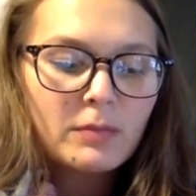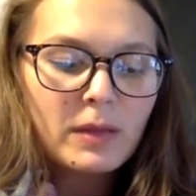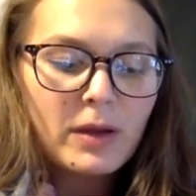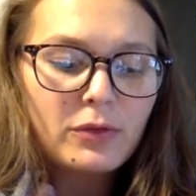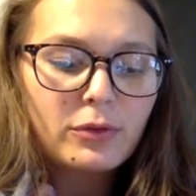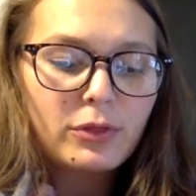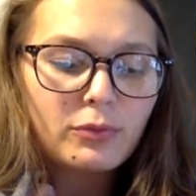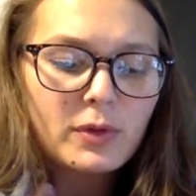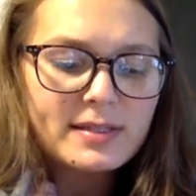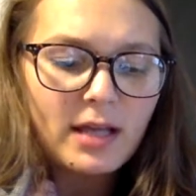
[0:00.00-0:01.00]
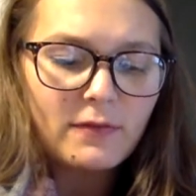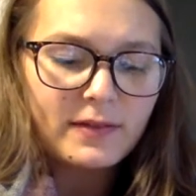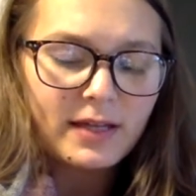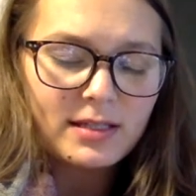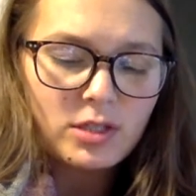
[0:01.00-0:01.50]
My mother threw herself
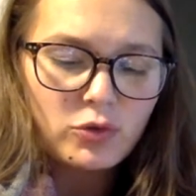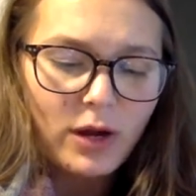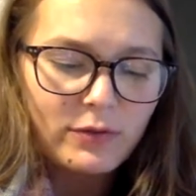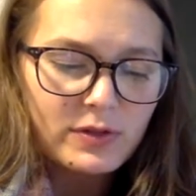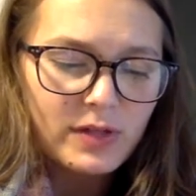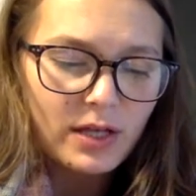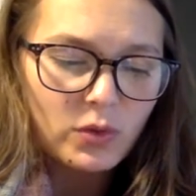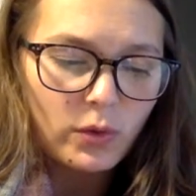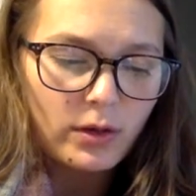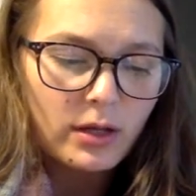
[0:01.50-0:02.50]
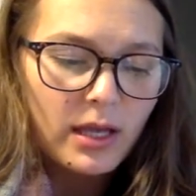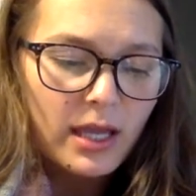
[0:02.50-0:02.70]
against the driver's side door.